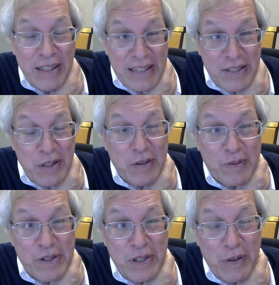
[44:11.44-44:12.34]
Yes, the
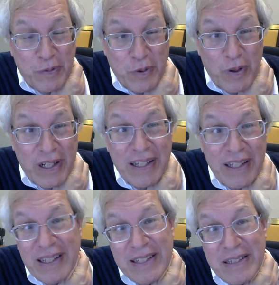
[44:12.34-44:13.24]
University of
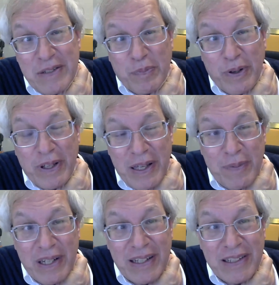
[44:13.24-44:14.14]
Florida has
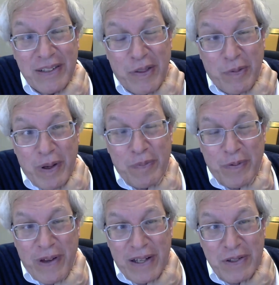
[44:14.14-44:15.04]
prohibited three
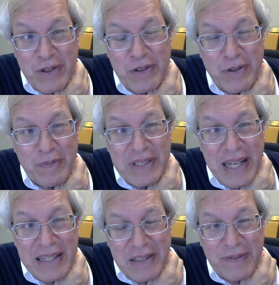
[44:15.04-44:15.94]
professors from
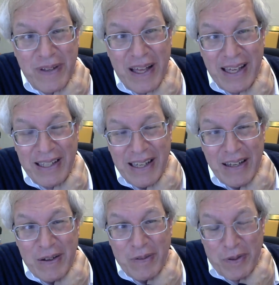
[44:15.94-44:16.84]
testifying
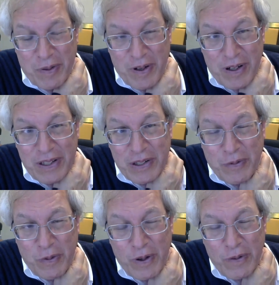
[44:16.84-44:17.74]
with regard to the
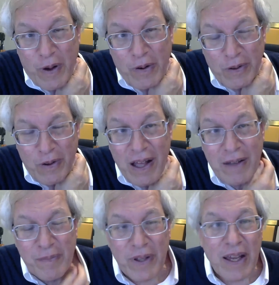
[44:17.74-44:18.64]
Florida voter law.
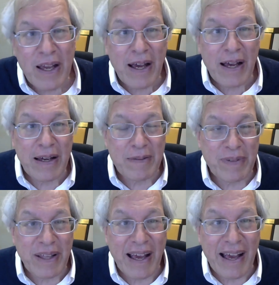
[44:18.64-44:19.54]

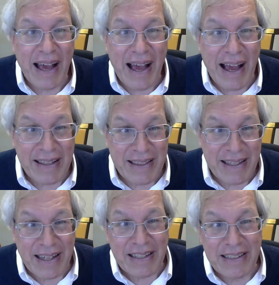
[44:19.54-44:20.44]
Um, I
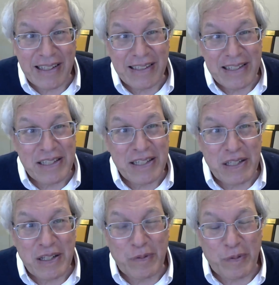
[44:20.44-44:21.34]
think that this is
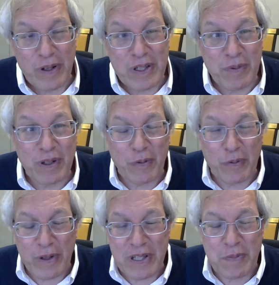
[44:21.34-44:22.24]
an infringement of their
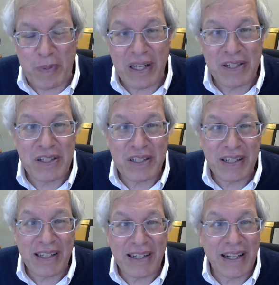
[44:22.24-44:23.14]
free speech,
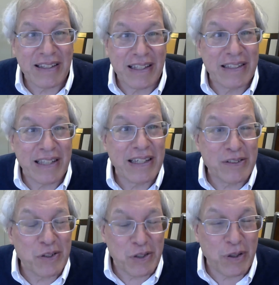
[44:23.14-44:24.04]
and I think they
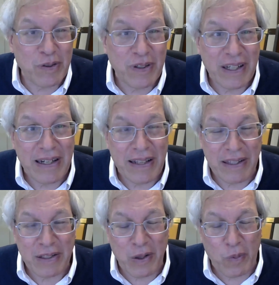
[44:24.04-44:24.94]
can sue, and I
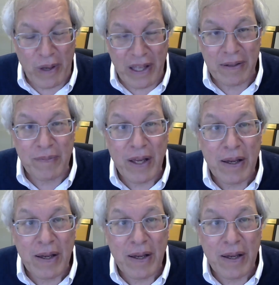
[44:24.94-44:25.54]
think they'll win.